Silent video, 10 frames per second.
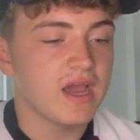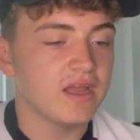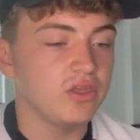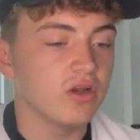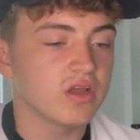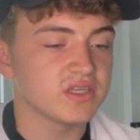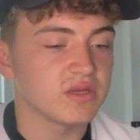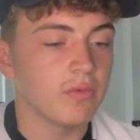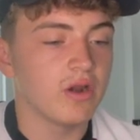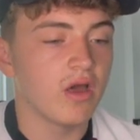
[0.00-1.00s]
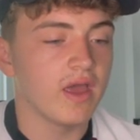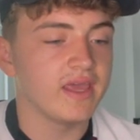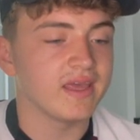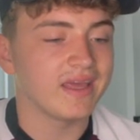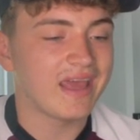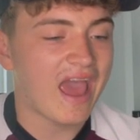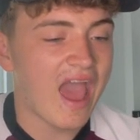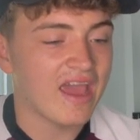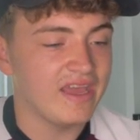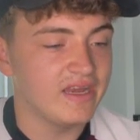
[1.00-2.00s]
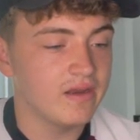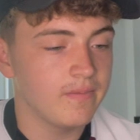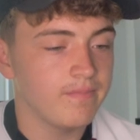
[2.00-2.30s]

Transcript: And you look at someone like Kane,